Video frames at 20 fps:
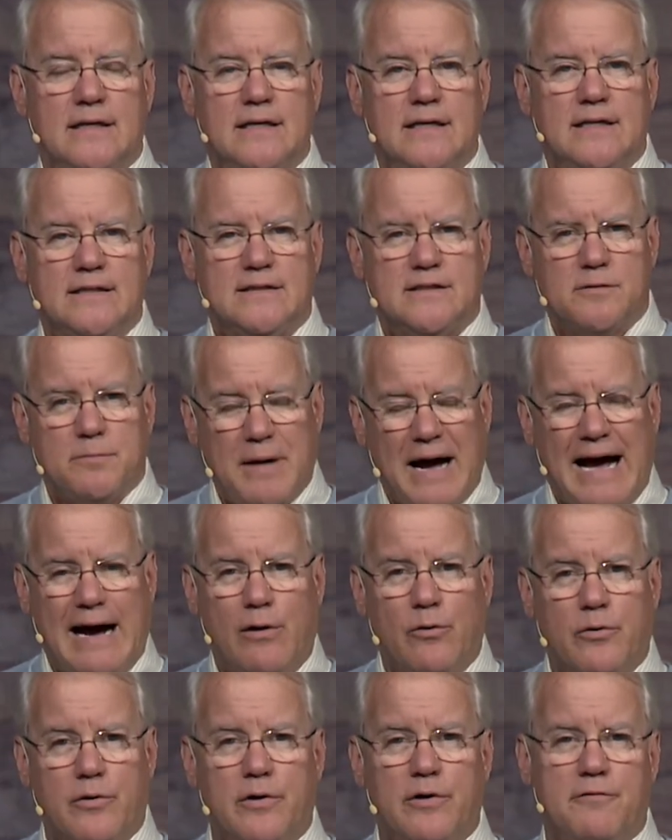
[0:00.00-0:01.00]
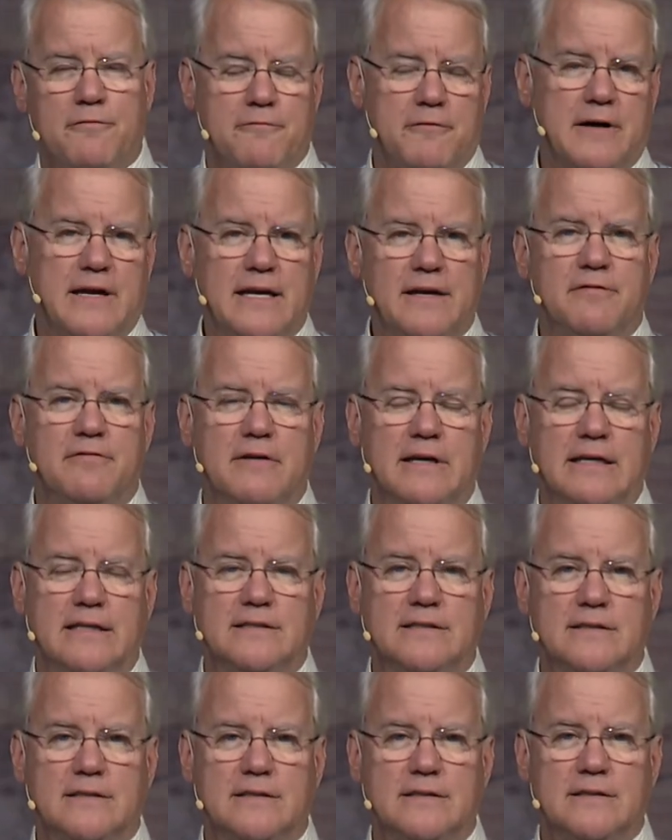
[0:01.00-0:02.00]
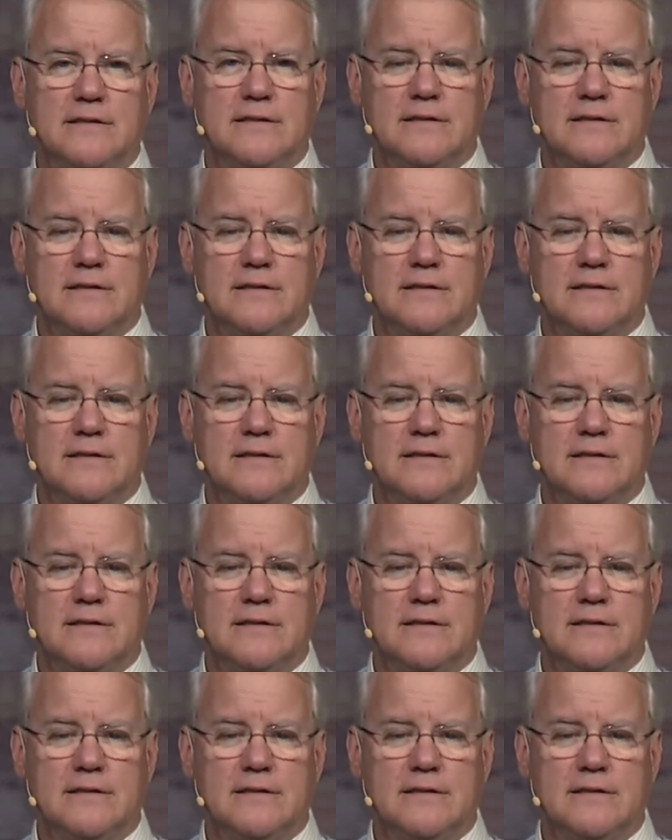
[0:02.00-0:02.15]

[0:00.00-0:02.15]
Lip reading: It's the power of forgiveness.